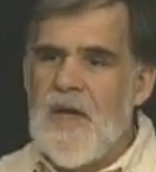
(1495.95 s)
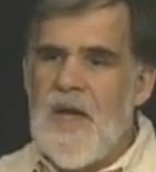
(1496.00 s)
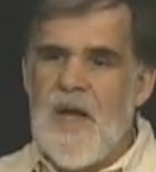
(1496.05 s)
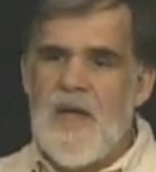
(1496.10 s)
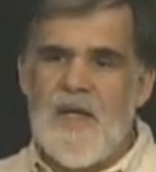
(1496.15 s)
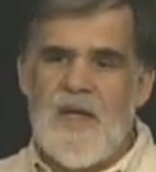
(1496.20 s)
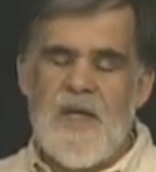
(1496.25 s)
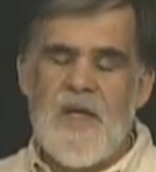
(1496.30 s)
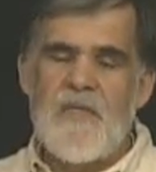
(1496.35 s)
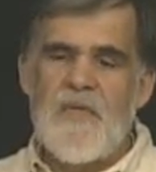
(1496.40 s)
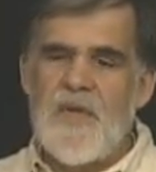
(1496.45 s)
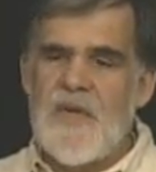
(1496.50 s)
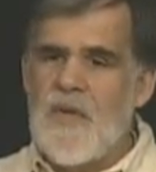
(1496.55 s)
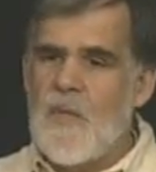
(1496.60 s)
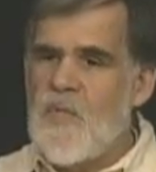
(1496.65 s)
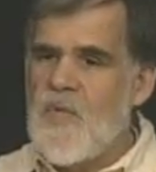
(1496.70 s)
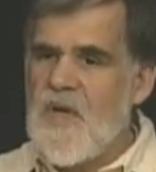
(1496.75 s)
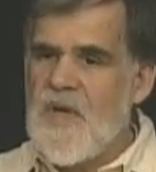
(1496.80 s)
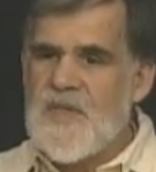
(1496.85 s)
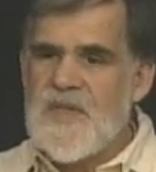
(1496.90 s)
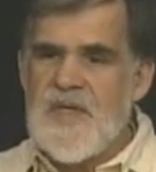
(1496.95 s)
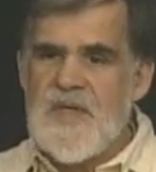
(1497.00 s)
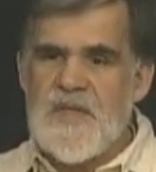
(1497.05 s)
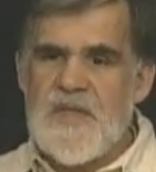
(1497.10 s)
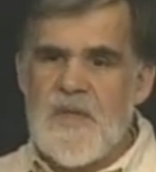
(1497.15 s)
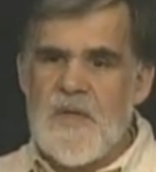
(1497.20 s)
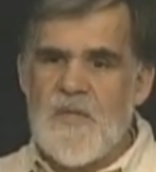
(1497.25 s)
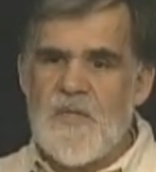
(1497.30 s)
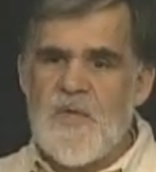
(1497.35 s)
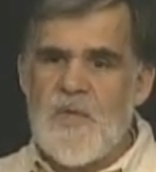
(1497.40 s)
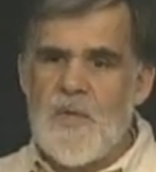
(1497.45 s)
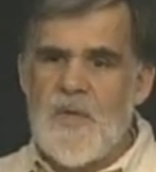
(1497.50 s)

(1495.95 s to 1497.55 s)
And even the process of